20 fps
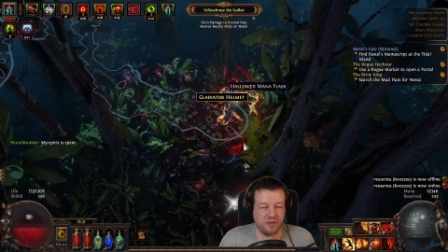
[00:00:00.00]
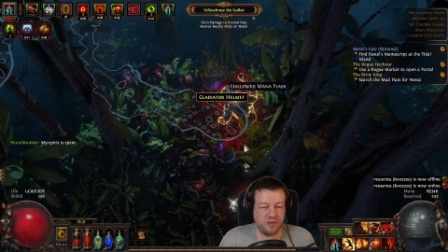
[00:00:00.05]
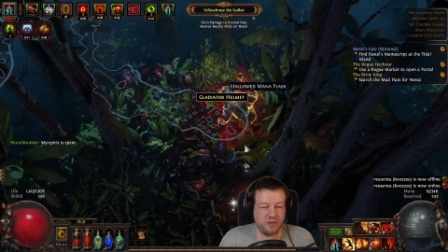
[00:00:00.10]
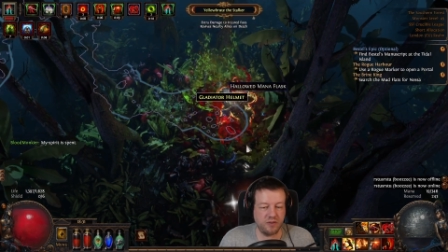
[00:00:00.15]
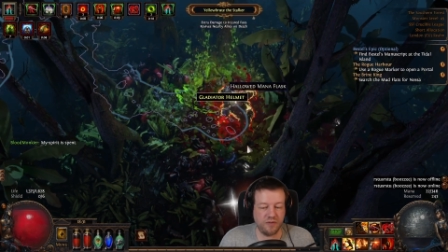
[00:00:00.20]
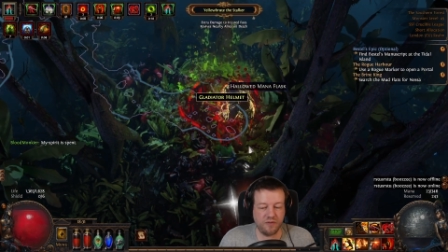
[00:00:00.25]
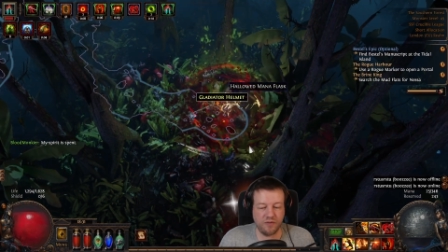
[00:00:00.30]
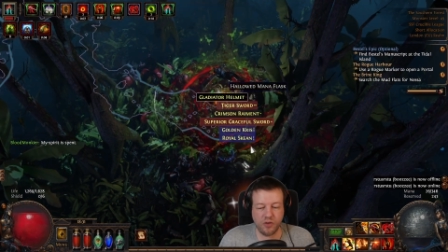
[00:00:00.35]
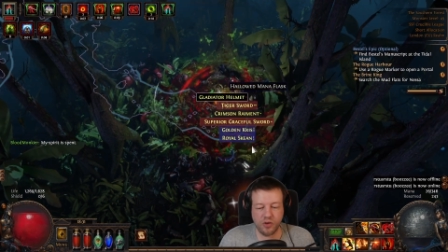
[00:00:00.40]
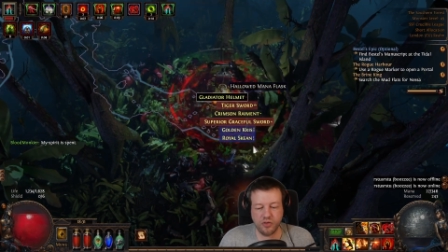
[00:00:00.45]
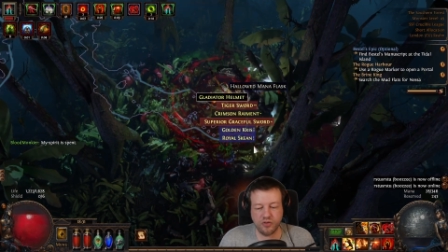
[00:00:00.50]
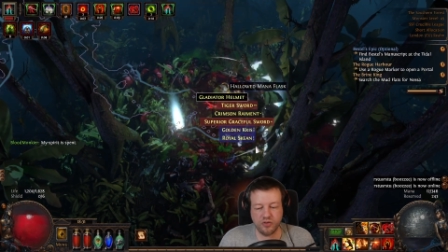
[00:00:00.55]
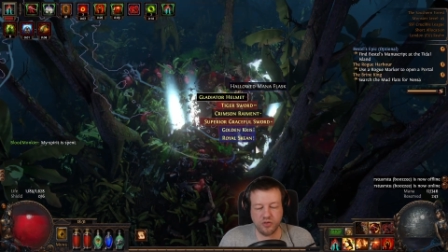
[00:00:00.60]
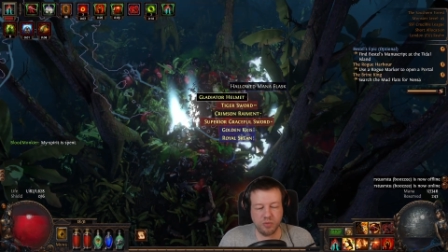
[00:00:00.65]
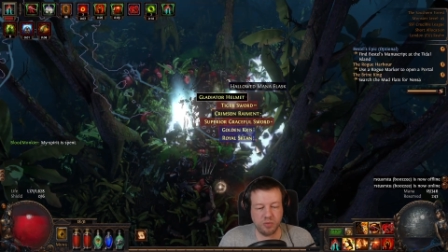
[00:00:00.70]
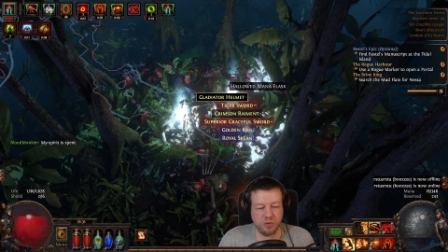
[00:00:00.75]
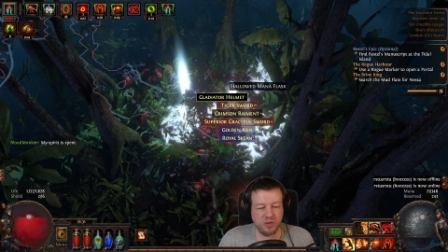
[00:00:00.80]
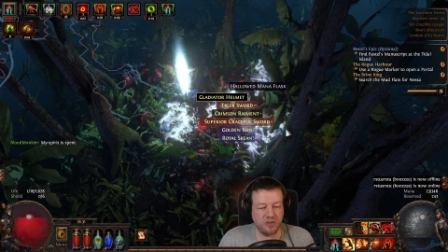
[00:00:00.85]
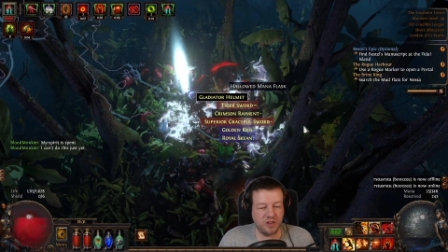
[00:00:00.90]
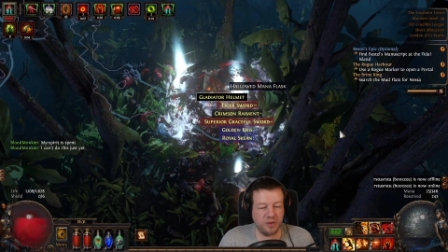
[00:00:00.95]
the first
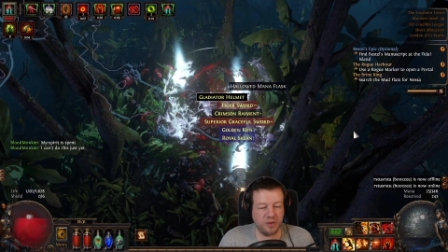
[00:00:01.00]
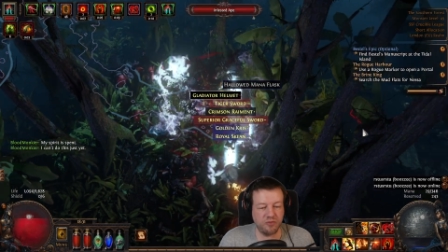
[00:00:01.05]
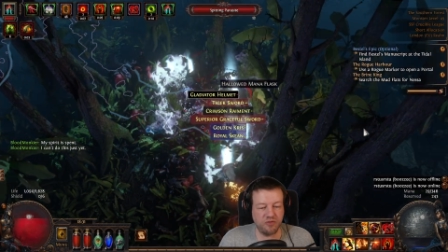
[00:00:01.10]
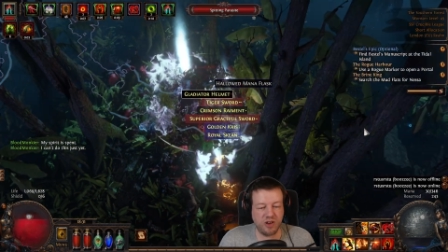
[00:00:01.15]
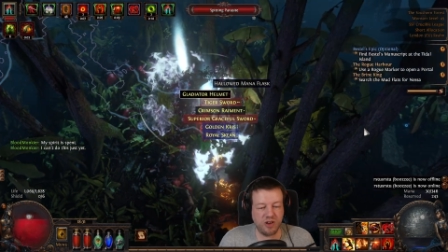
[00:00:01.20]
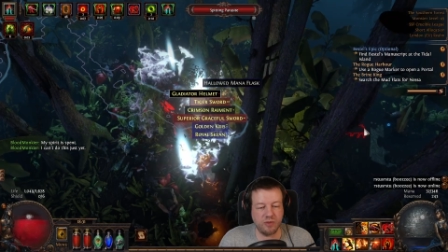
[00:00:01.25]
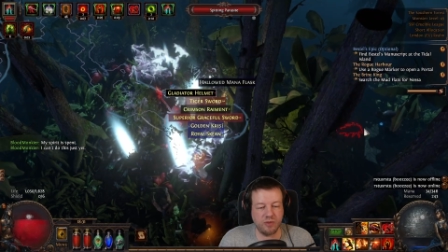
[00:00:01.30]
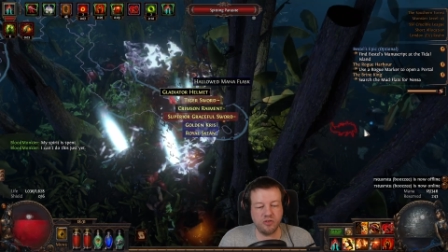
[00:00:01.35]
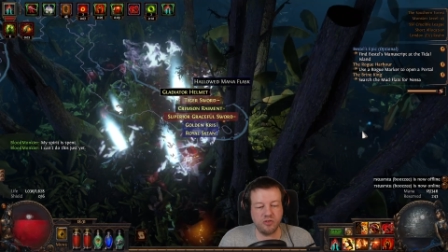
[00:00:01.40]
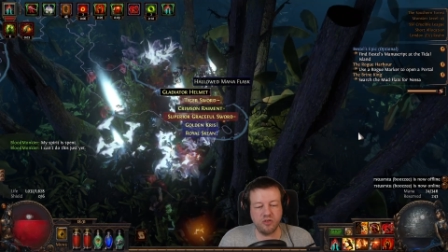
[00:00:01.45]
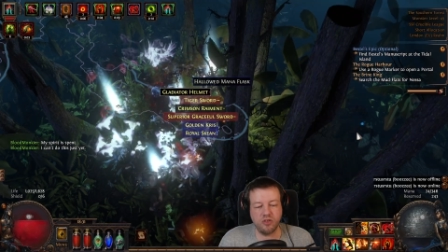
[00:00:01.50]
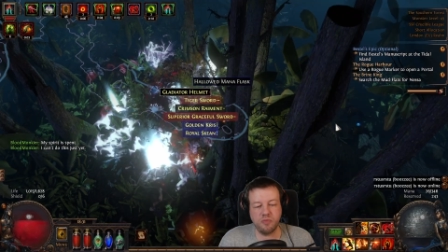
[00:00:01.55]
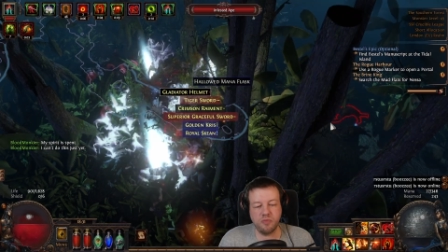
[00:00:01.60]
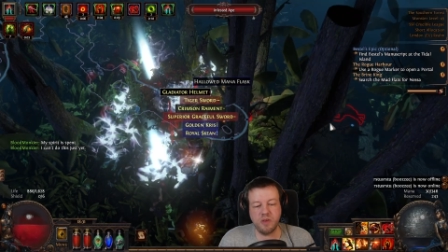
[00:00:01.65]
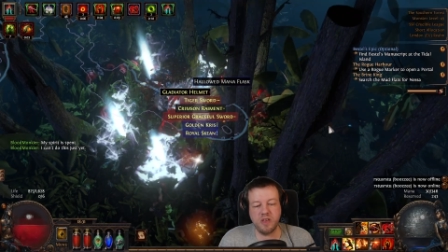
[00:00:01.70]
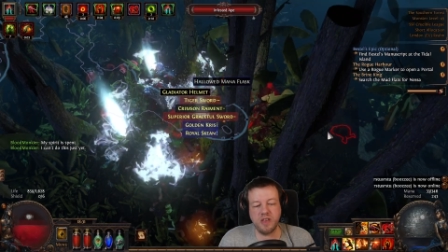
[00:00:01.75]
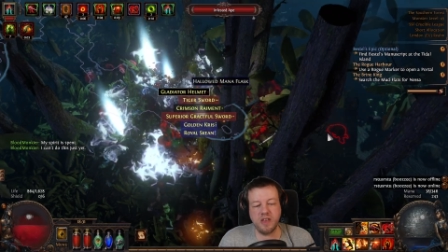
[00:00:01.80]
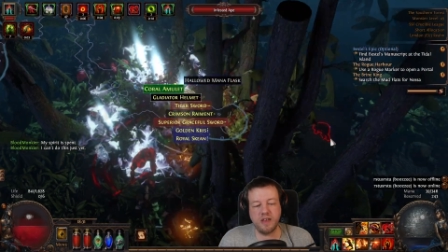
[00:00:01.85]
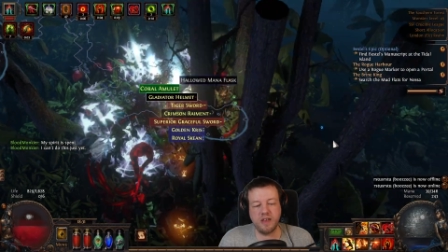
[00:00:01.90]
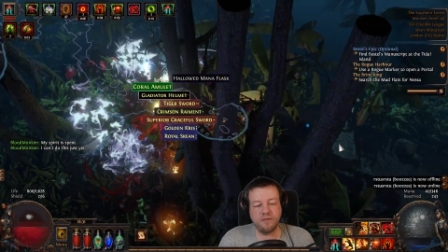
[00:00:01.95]
couple of times round, so just be
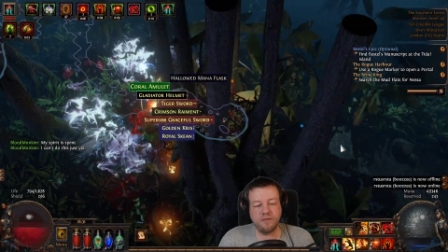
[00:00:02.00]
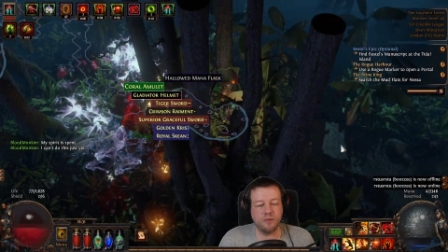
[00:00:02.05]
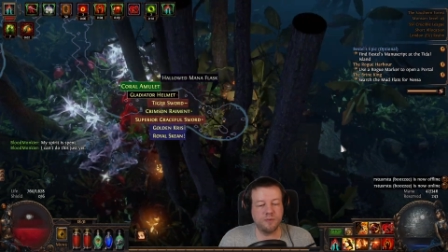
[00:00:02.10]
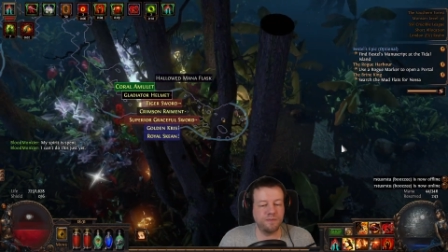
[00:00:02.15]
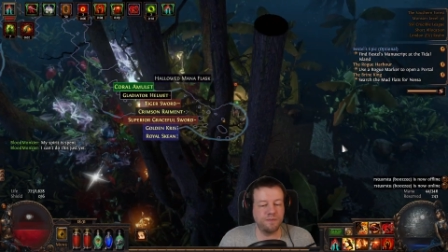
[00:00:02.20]
careful.